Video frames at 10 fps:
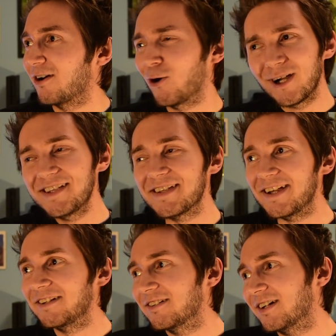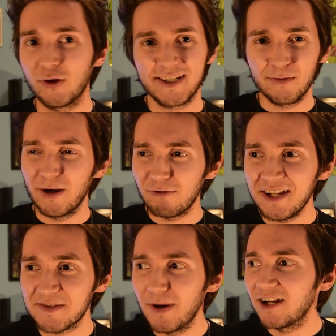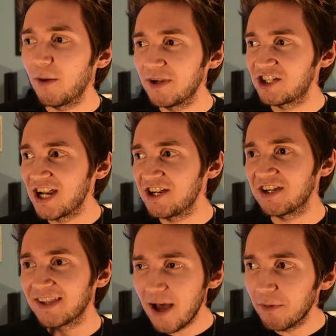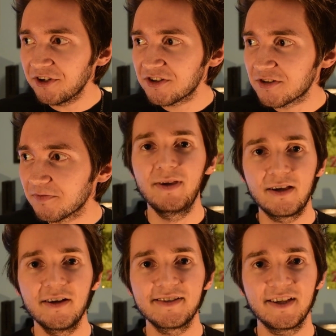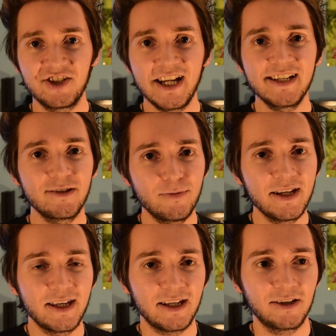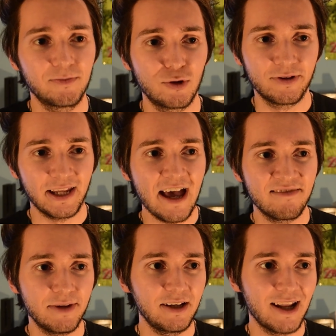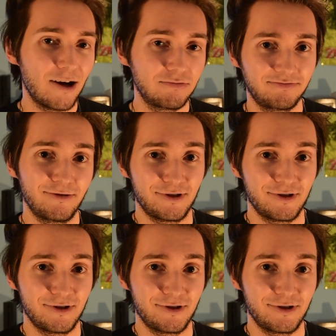Or is it? Okay, so my rates might not be changing that much, because the change they're making, or they have made now,